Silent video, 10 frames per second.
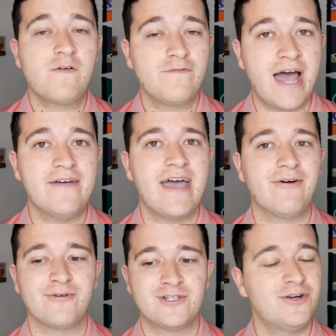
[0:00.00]
over 5
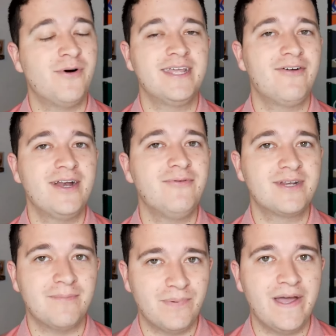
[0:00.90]
hours. So I don't want to hear
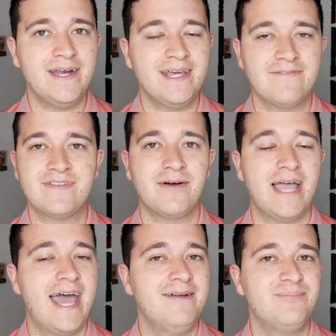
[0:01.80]
anyone complaining if the
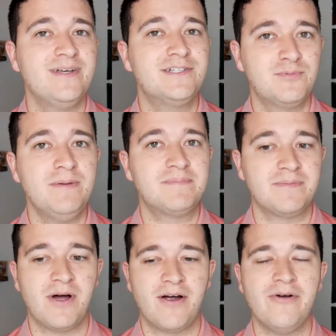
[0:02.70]
added plays sweep
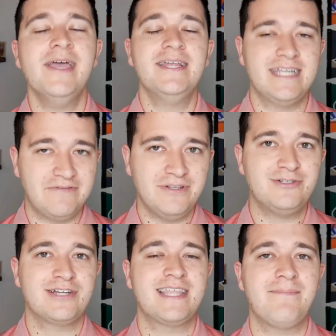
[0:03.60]
tomorrow.
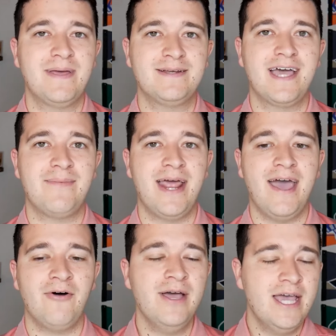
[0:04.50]
Definitely check that pinned comment
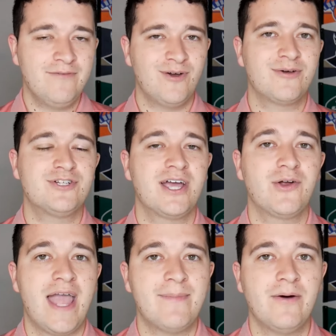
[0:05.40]
out. If you want to go check
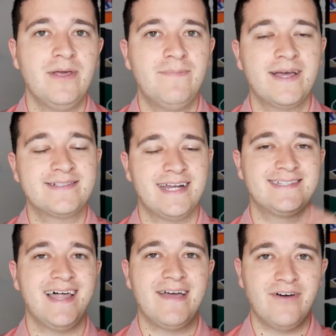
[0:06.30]
out our MLB picks, that
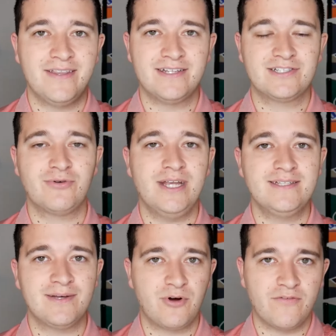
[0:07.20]
is live on the
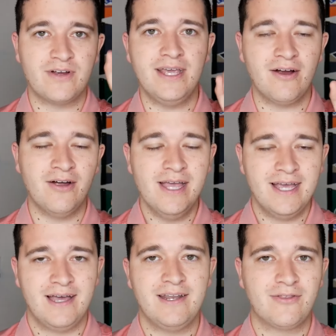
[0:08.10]
screen somewhere over here.
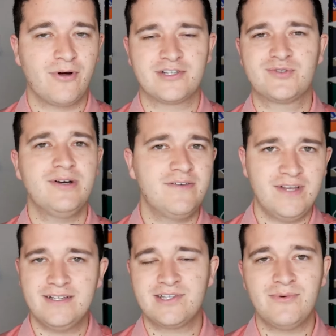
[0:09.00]
Another Australia video